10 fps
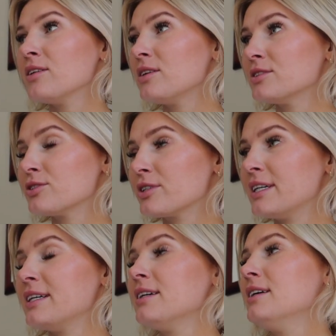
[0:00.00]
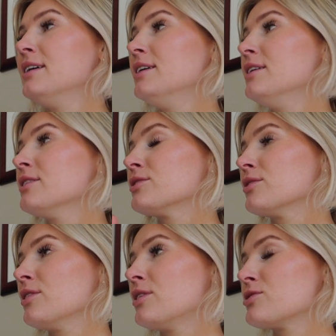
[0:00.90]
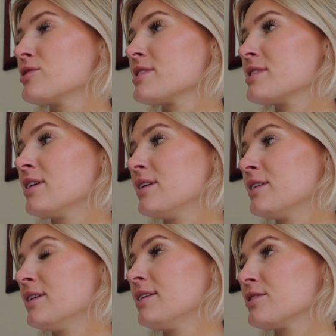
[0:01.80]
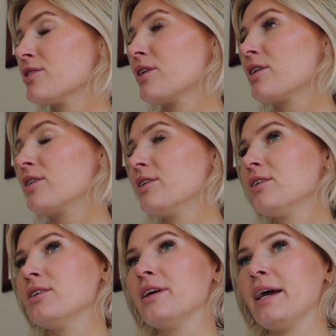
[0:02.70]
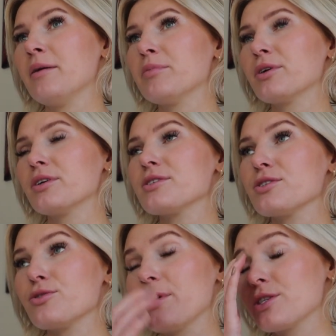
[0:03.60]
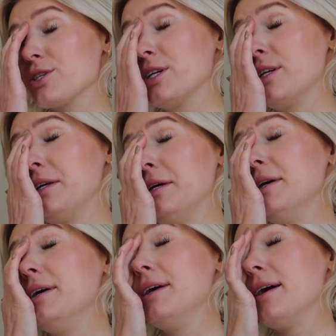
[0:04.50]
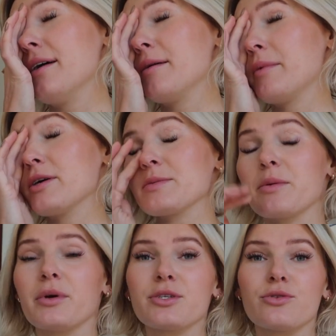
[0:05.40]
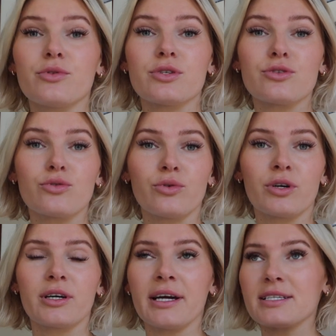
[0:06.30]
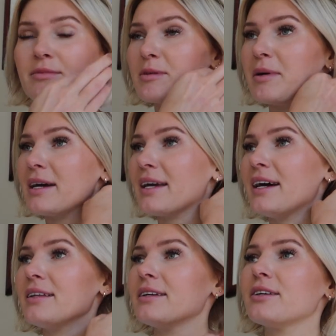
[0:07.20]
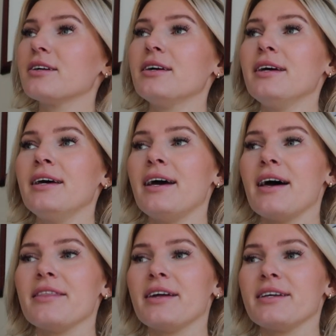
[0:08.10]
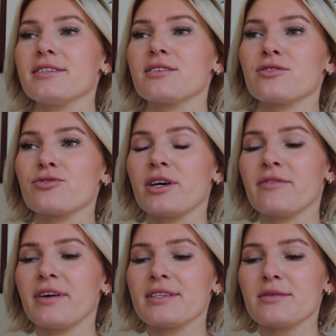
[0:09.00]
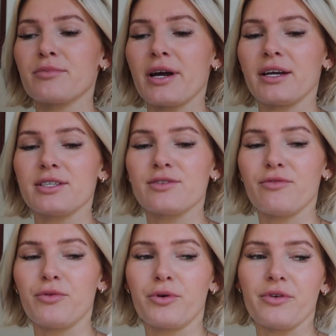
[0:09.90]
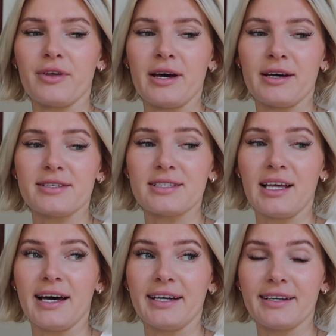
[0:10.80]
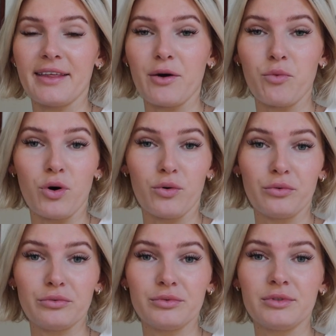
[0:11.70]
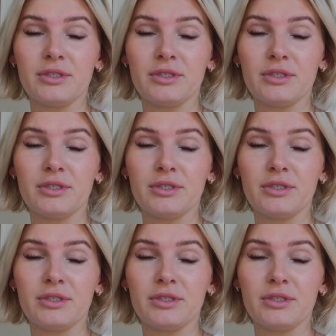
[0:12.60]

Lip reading: the laundry, so the laundry's done. Took our hamper situation. And then my husband went to the store, I asked him to buy cat litter, and then he's gonna try to find some brackets for that slide that won't